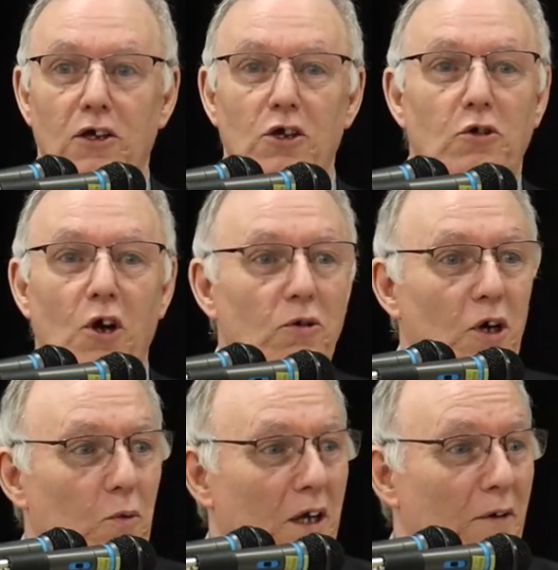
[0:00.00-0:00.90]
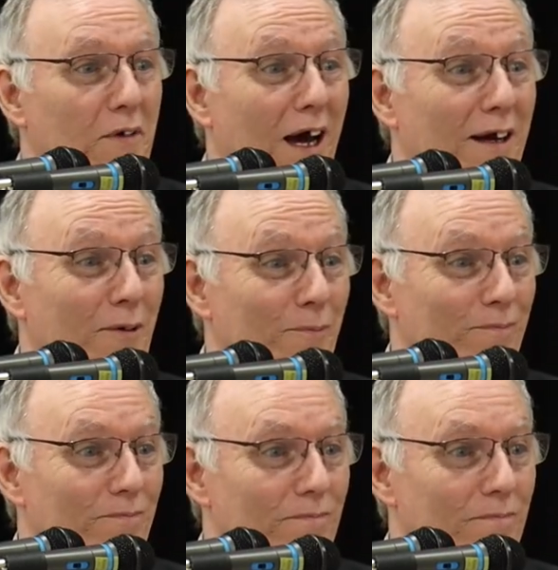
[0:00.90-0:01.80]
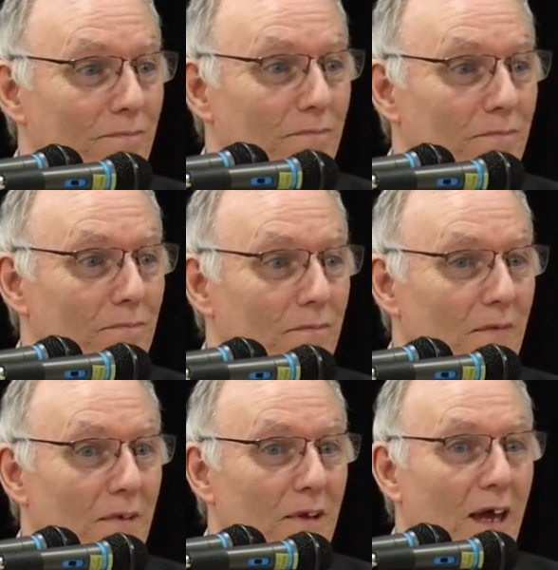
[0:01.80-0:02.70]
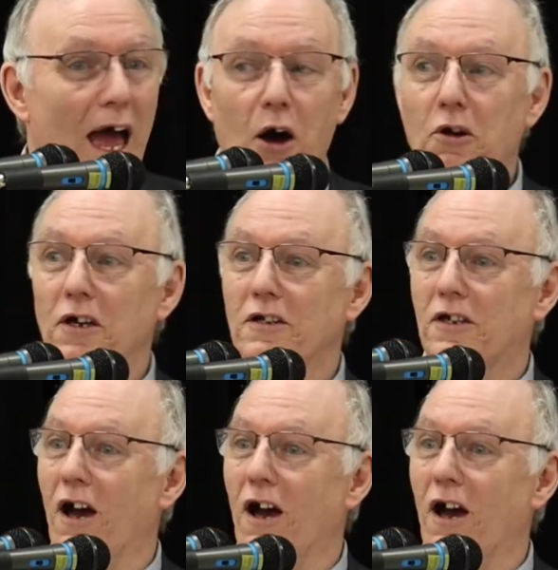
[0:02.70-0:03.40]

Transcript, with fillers: you don't know what I've done. How can